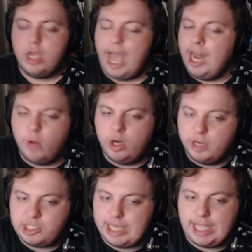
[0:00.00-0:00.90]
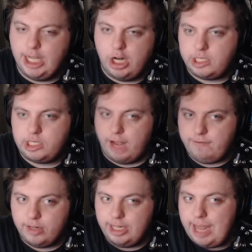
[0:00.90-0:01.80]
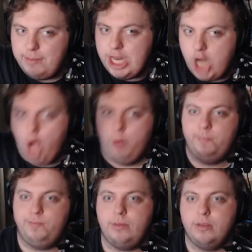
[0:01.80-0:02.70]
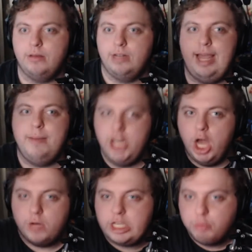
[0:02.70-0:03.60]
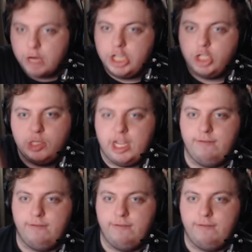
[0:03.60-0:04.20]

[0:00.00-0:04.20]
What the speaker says: Anyone who wants to get in on stuff, let me know. Because we're going to do stuff.